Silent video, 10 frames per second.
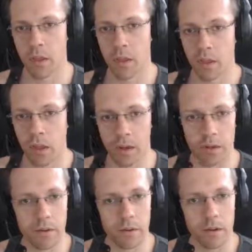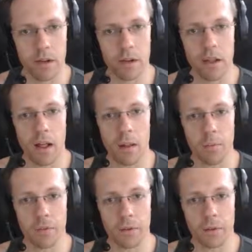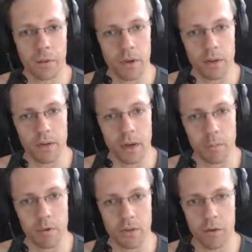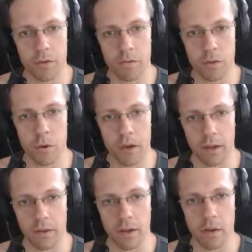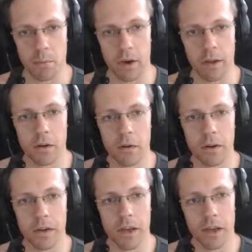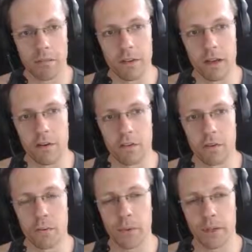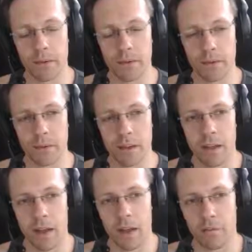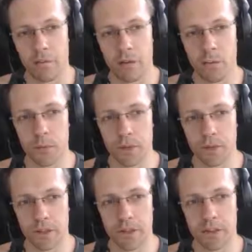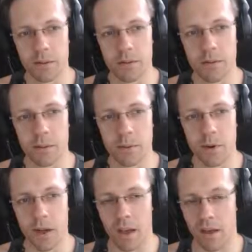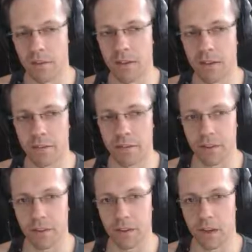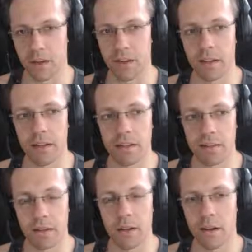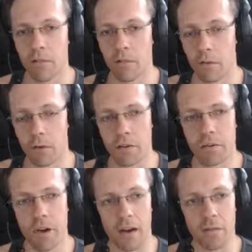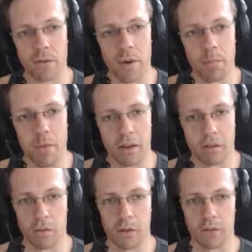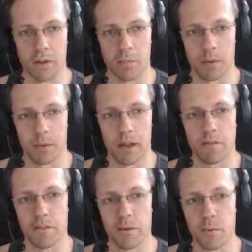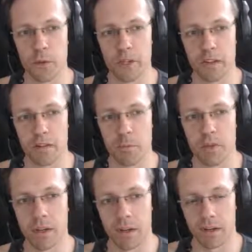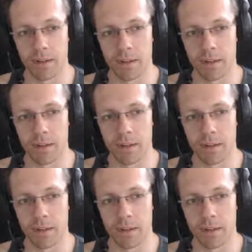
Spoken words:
Second, it helps you adapt to heavy weight by going heavy every week. Every week you do heavy lifting, at least for a 5 rep max, for example. Every week is a PR,